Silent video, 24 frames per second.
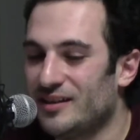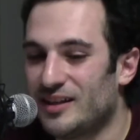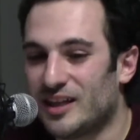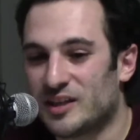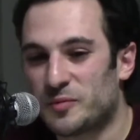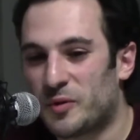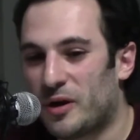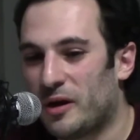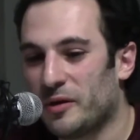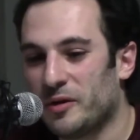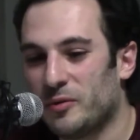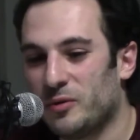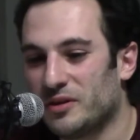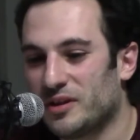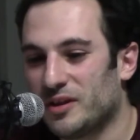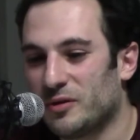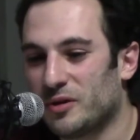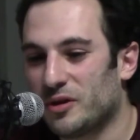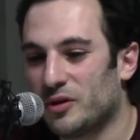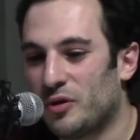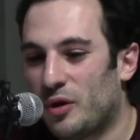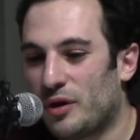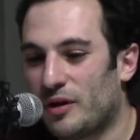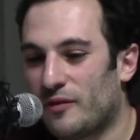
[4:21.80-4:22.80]
That's probably what they
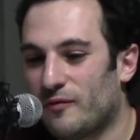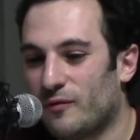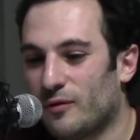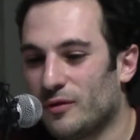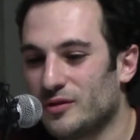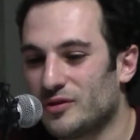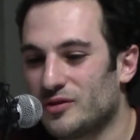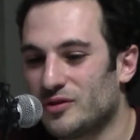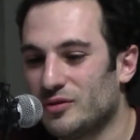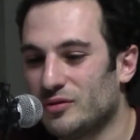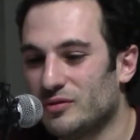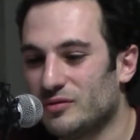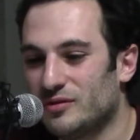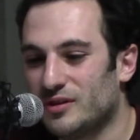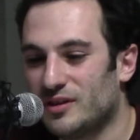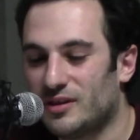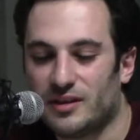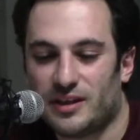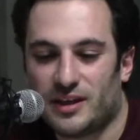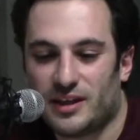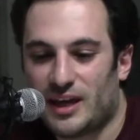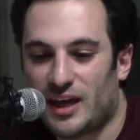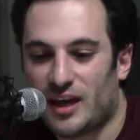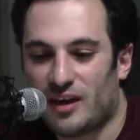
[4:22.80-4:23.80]
were going for too. They're
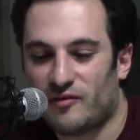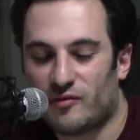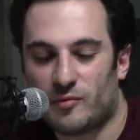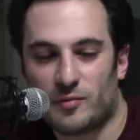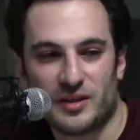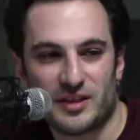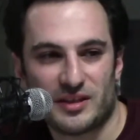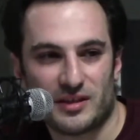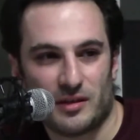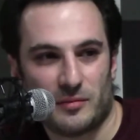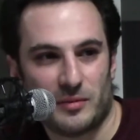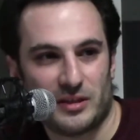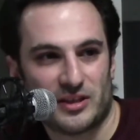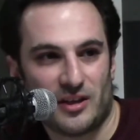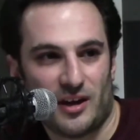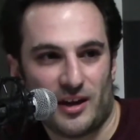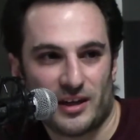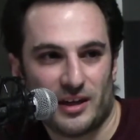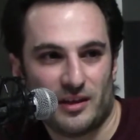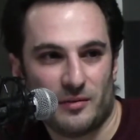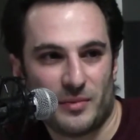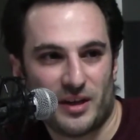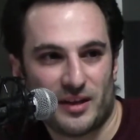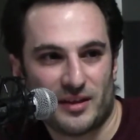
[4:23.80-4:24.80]
like, hey, everybody's gonna be
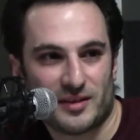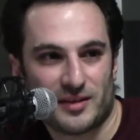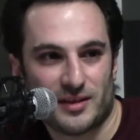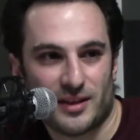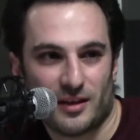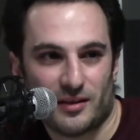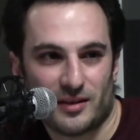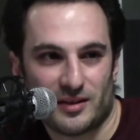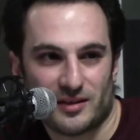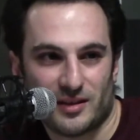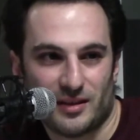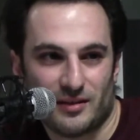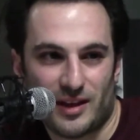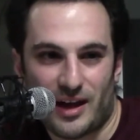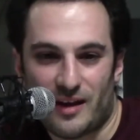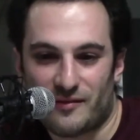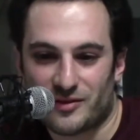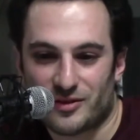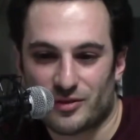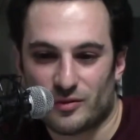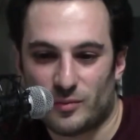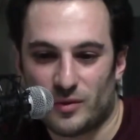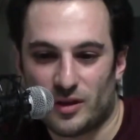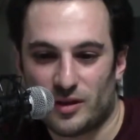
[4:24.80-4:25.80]
talking about us now because they
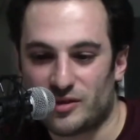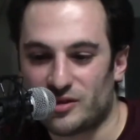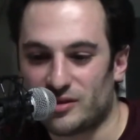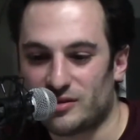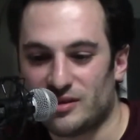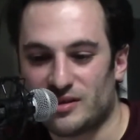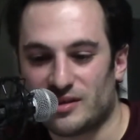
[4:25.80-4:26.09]
laughed so much.